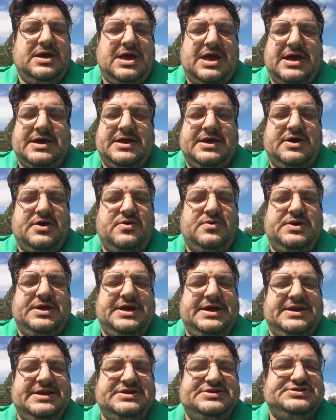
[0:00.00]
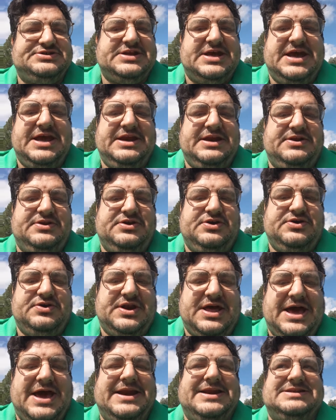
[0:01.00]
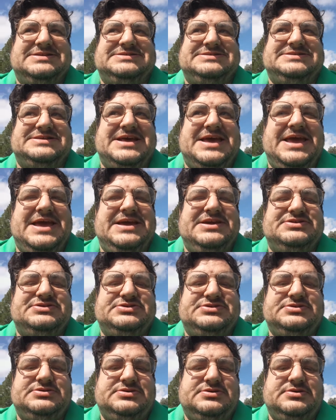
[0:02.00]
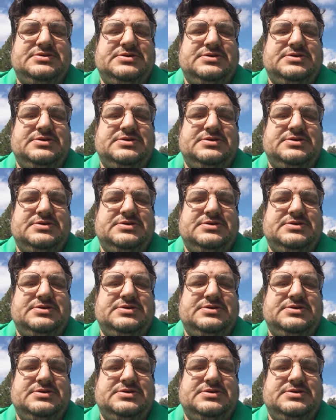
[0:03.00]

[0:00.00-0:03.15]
I can go to any state in the United States